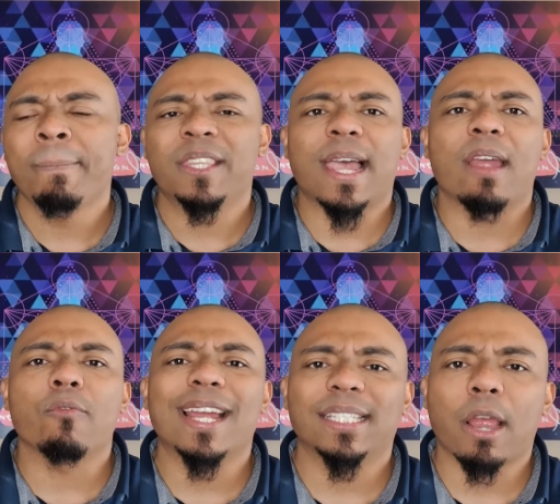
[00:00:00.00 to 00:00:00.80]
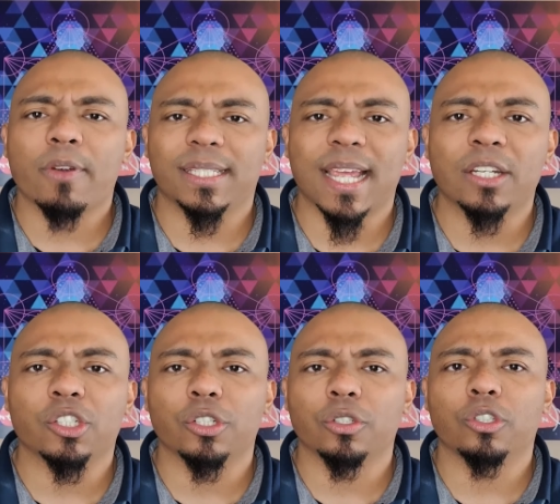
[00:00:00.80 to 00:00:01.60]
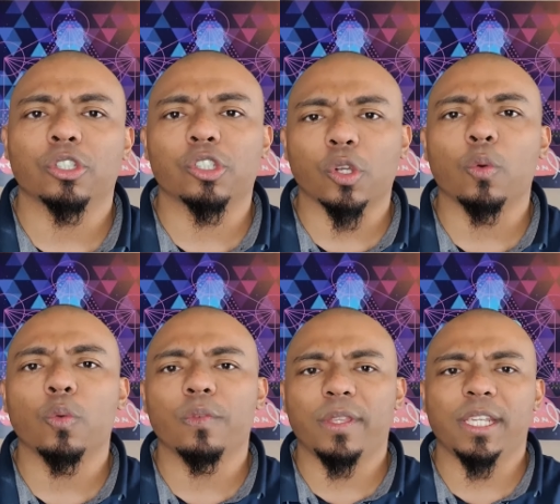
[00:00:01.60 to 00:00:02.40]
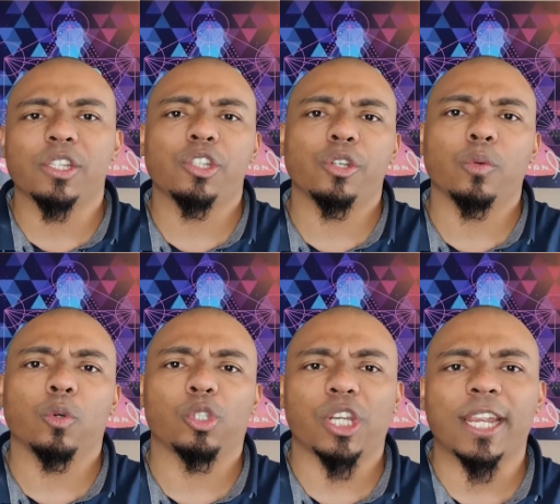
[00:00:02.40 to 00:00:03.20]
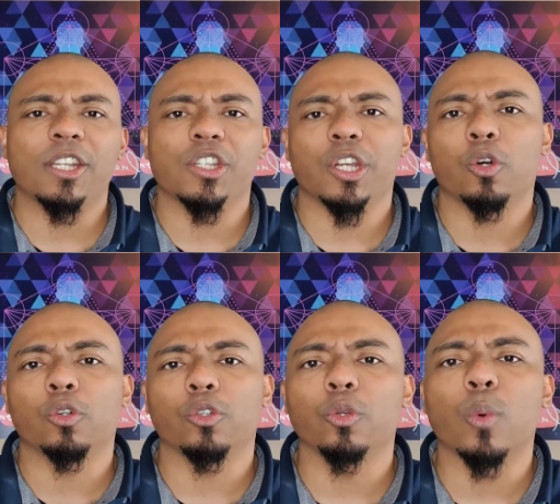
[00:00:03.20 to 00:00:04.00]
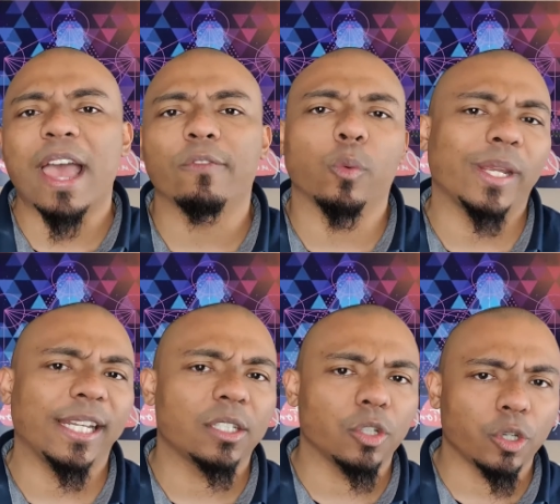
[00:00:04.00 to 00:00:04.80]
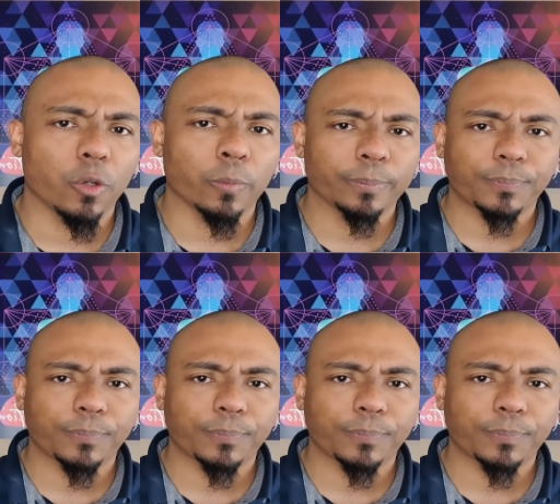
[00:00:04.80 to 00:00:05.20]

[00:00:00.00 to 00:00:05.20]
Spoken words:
direct our attention to solve the issue or change it or do whatever we need to do.